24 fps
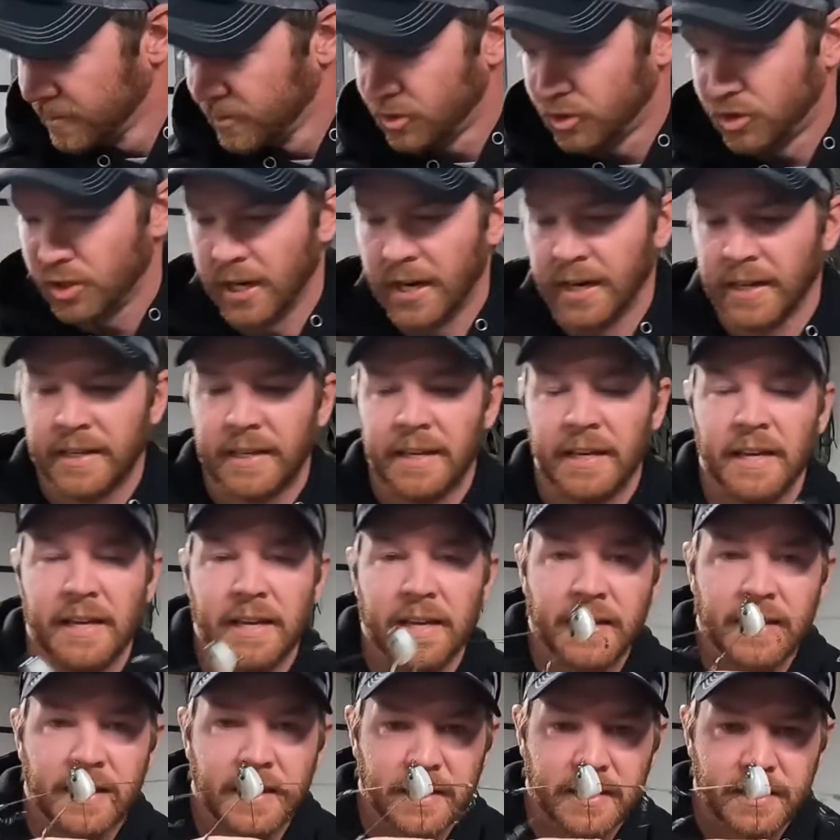Strike
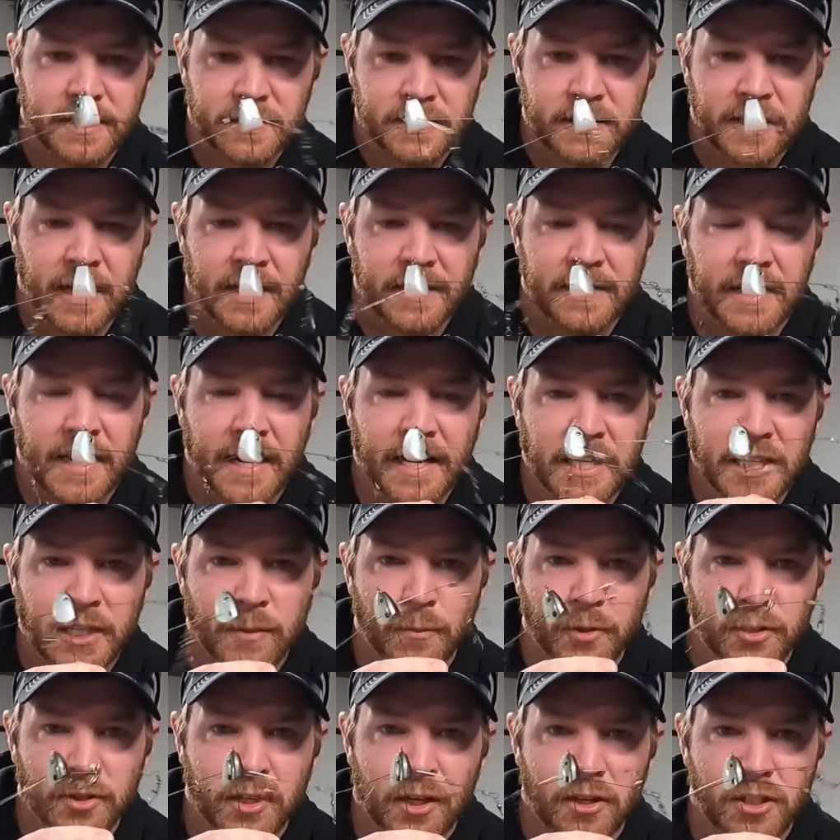King Titanium
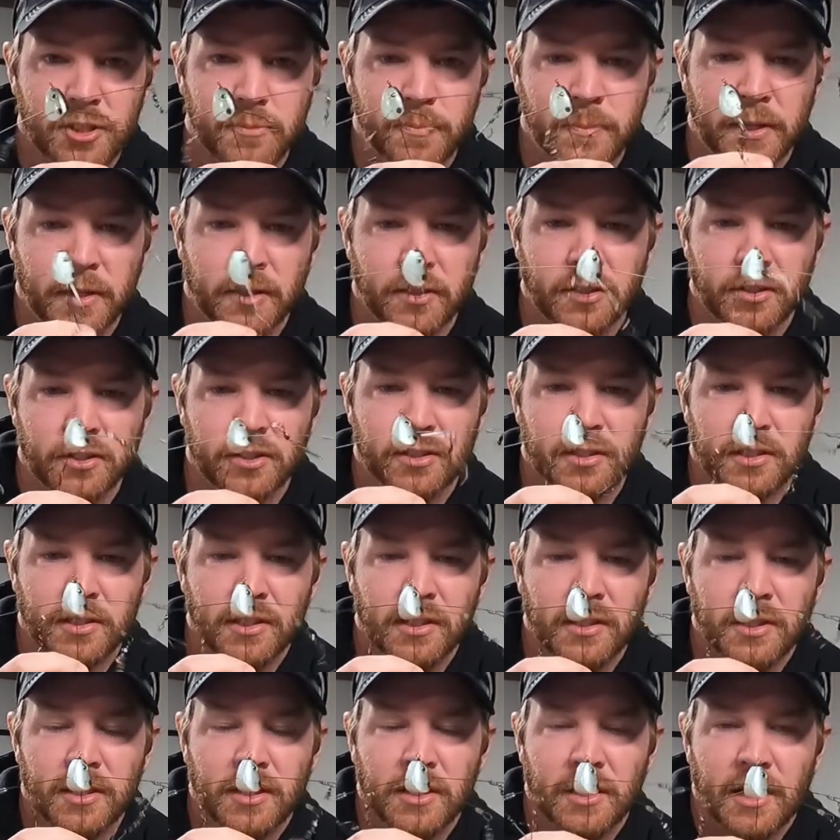with no spinners,
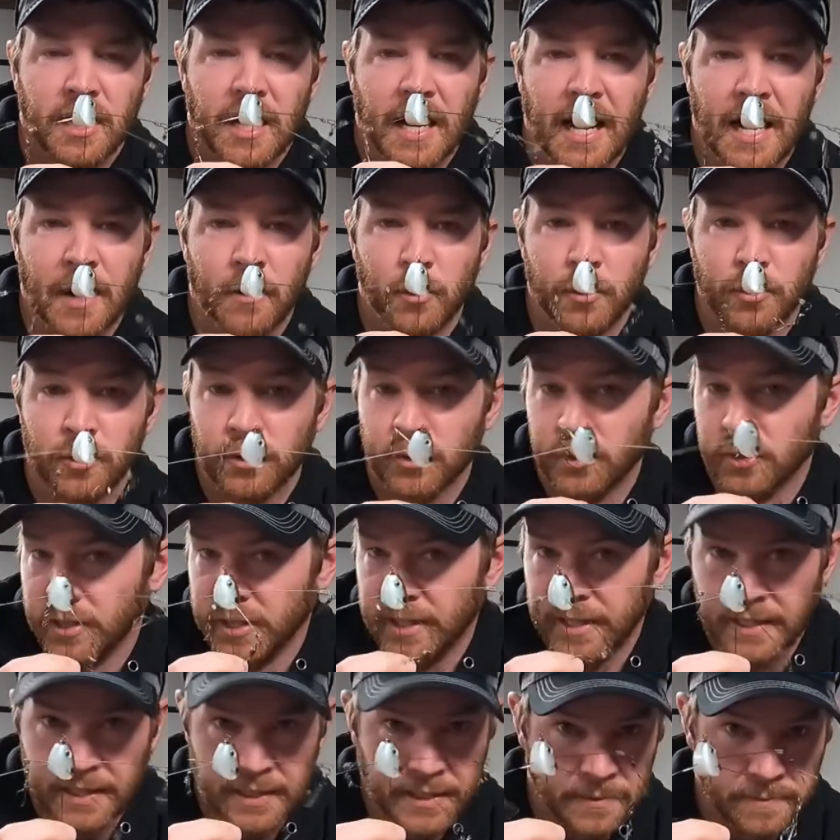or
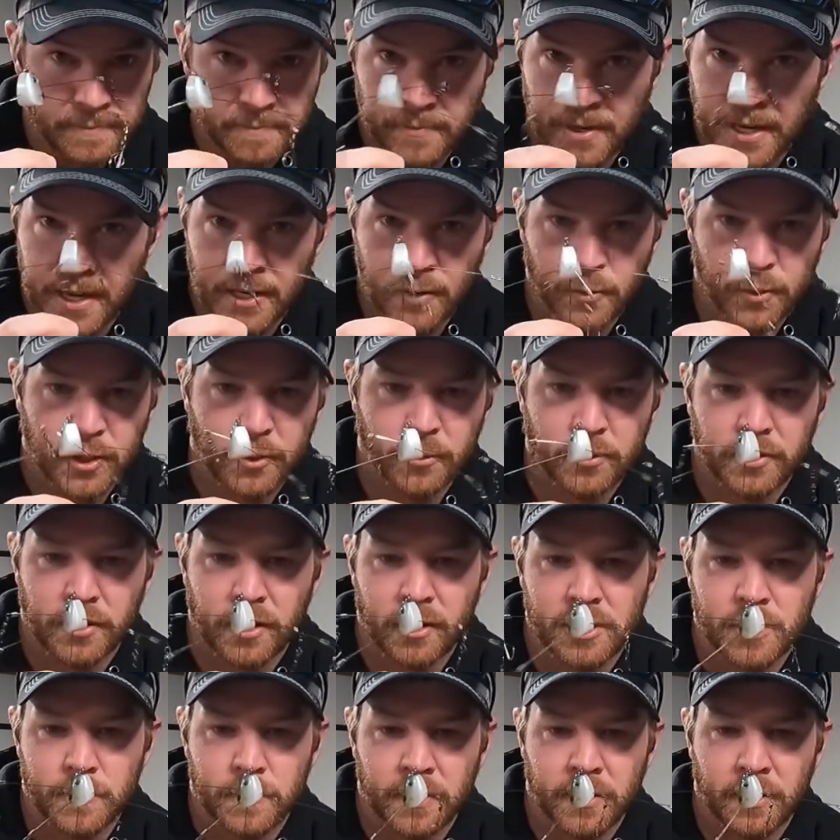any A-rig with
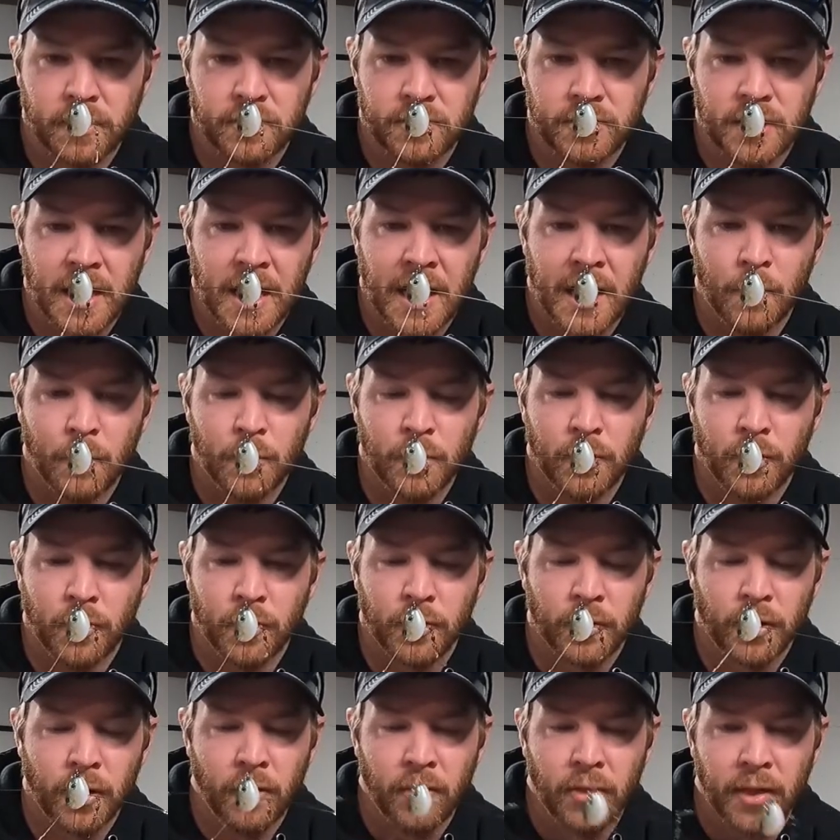no spinners, I will
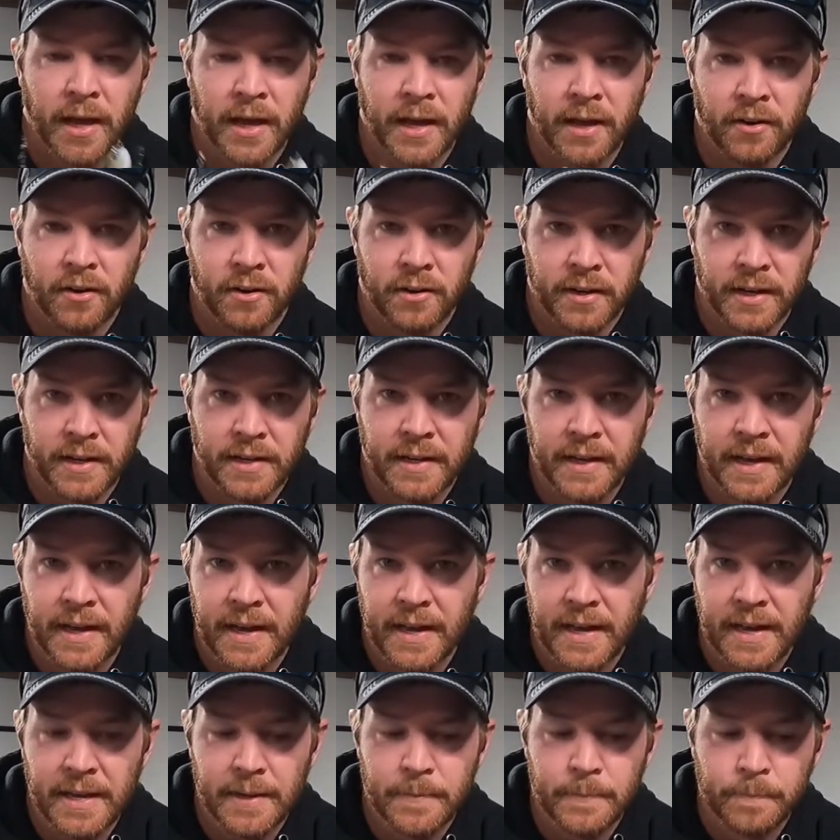throw that on a
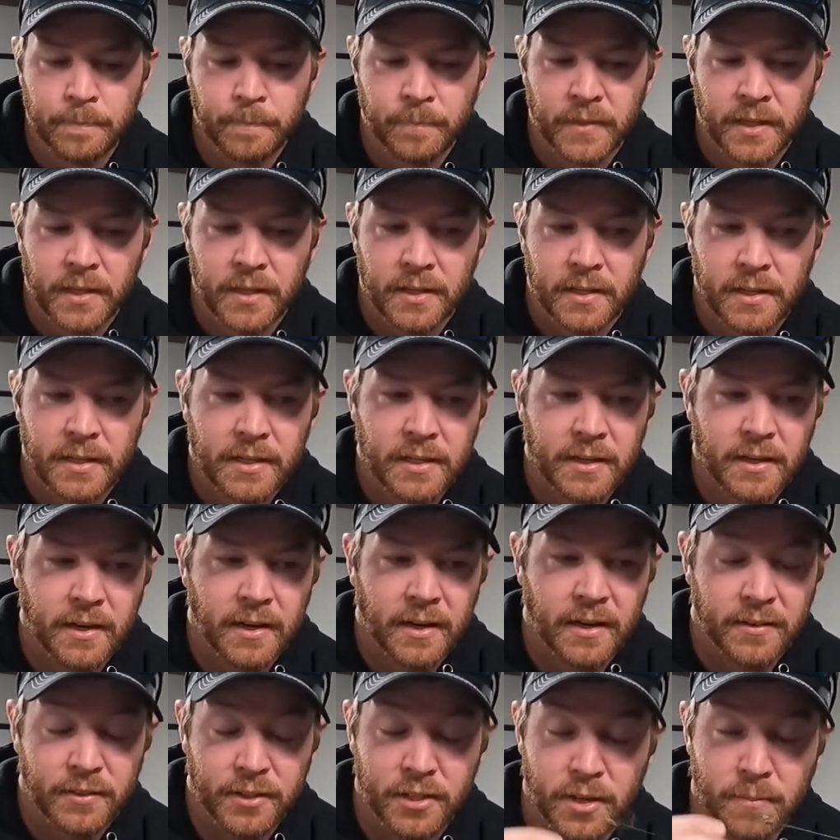day,
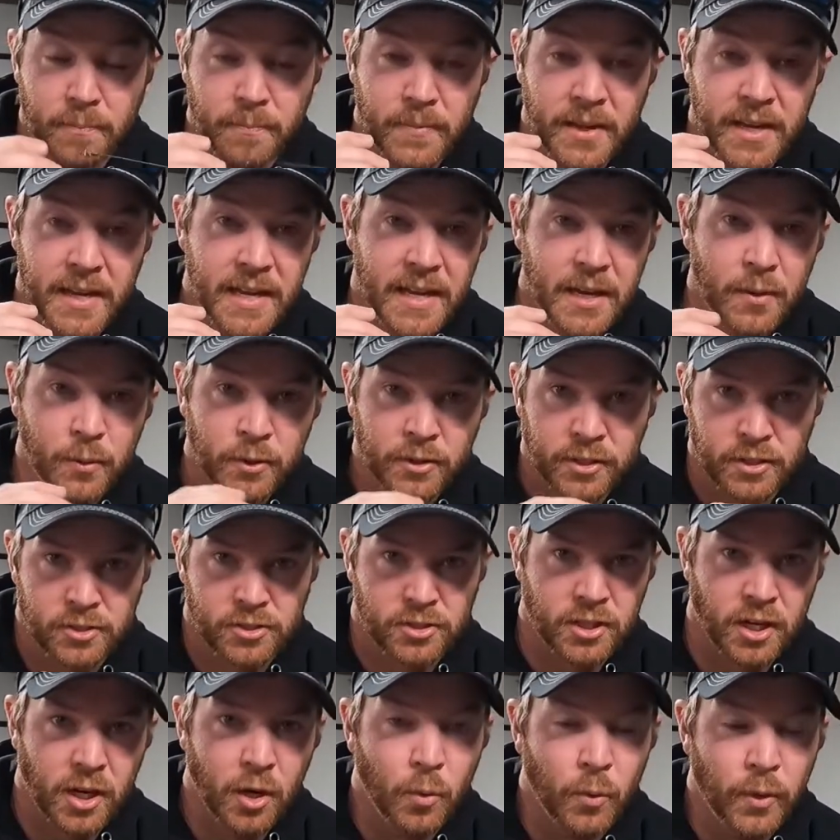to me, when
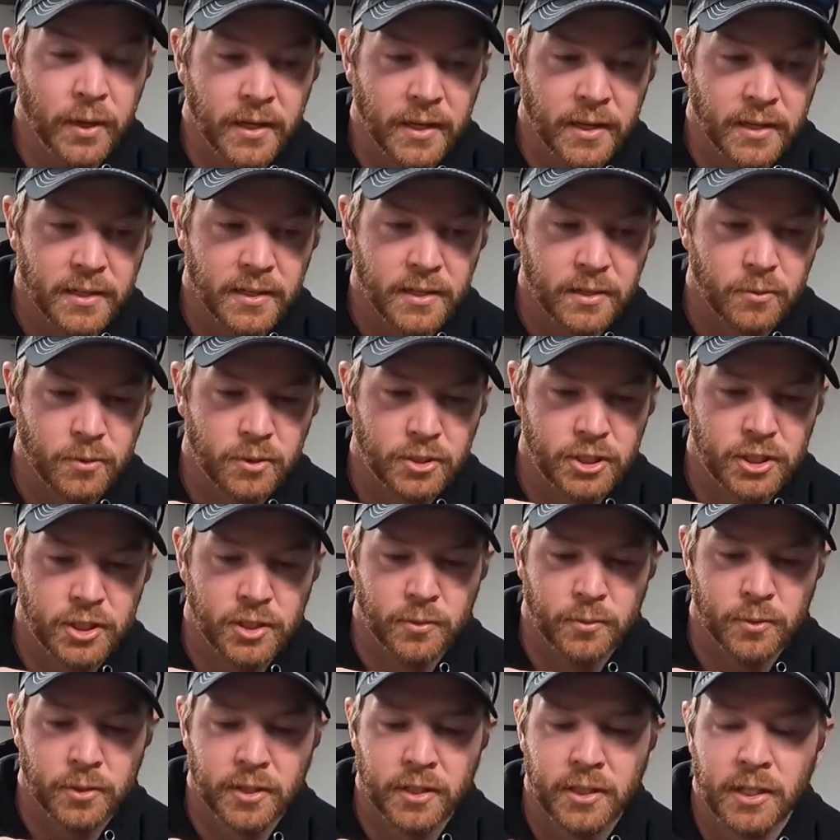there's no wind, which
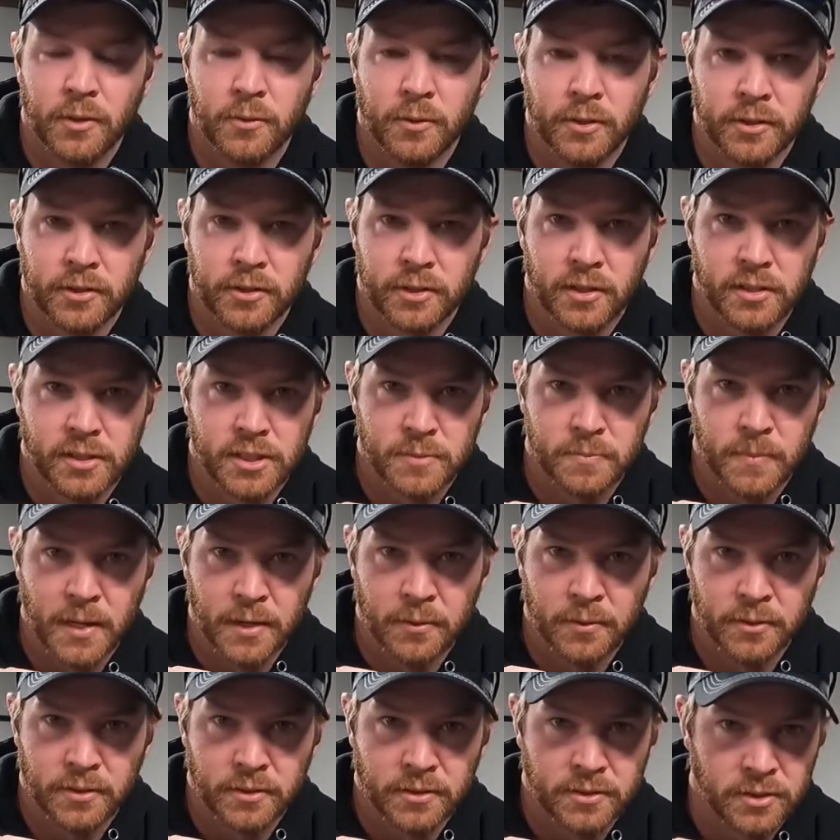you really don't want to throw this bait
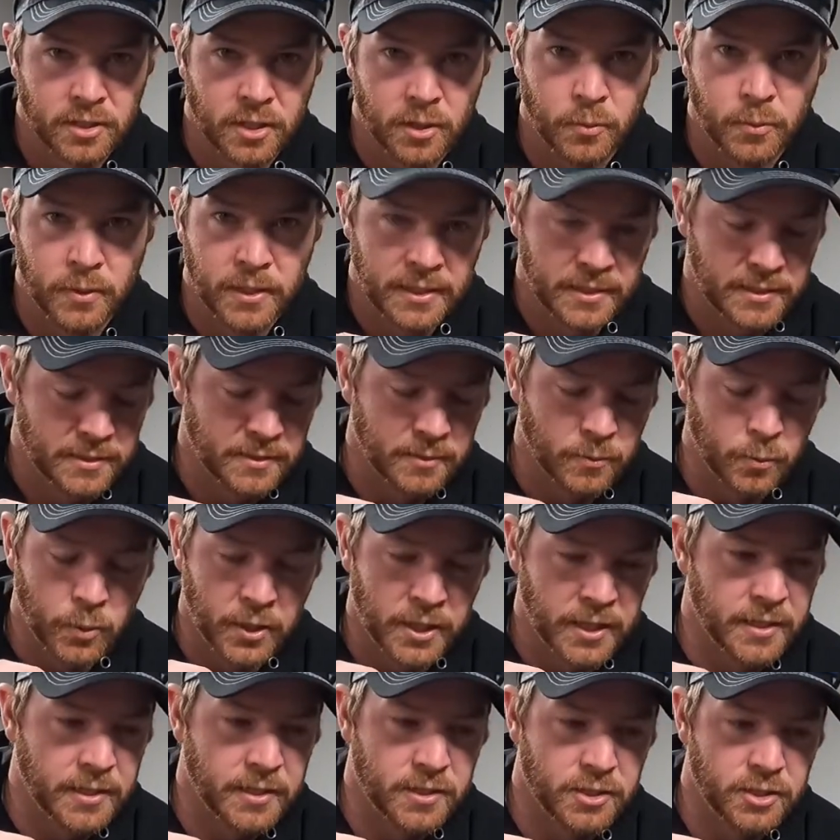when there's no wind.
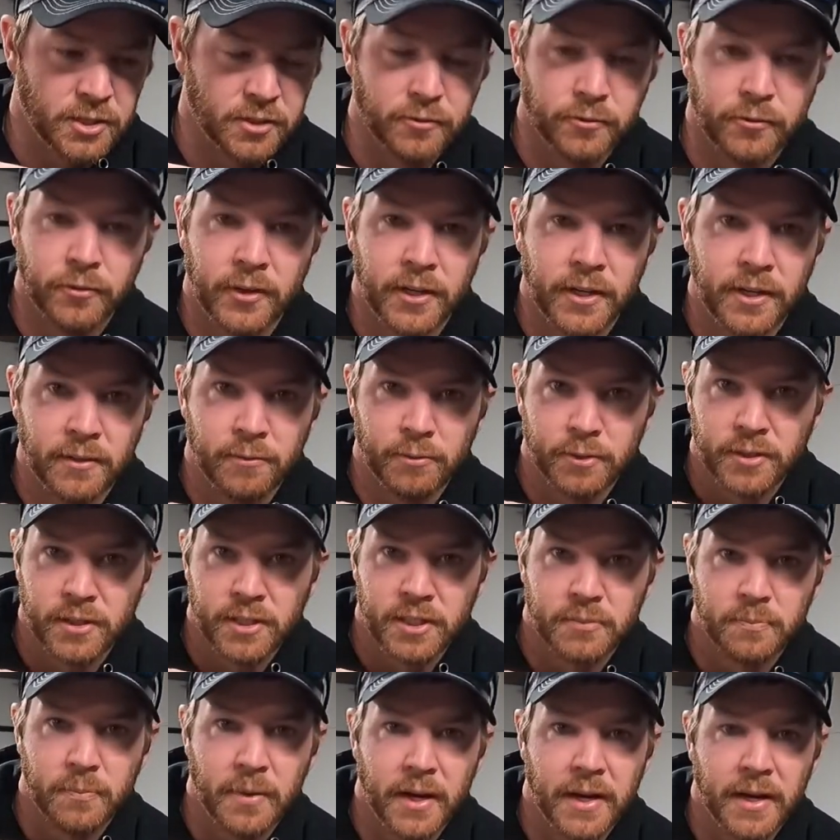Wind is your friend with
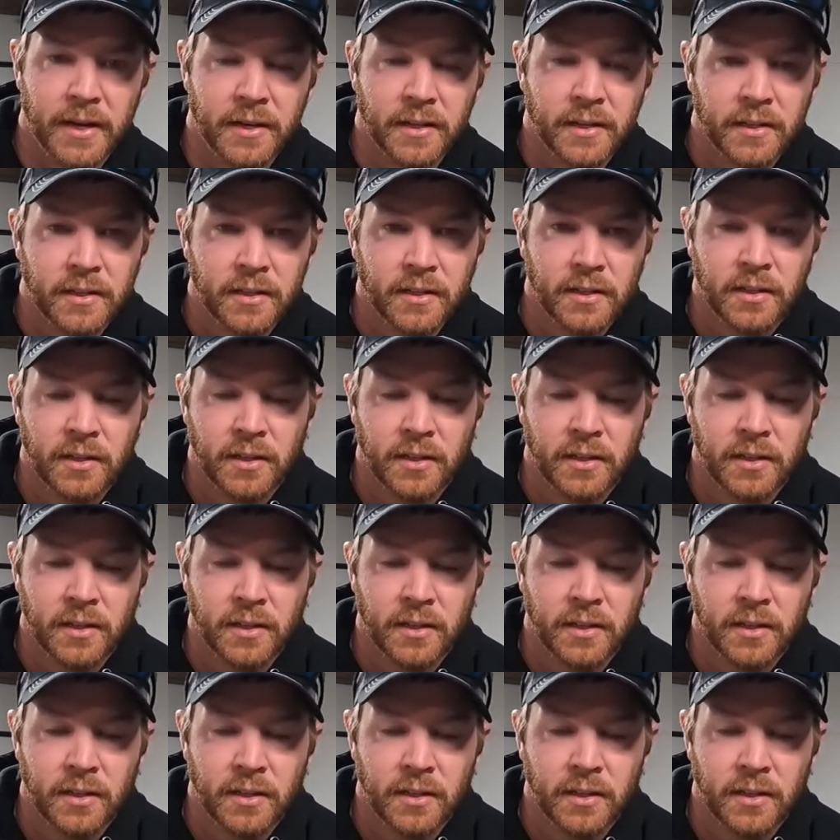this bait.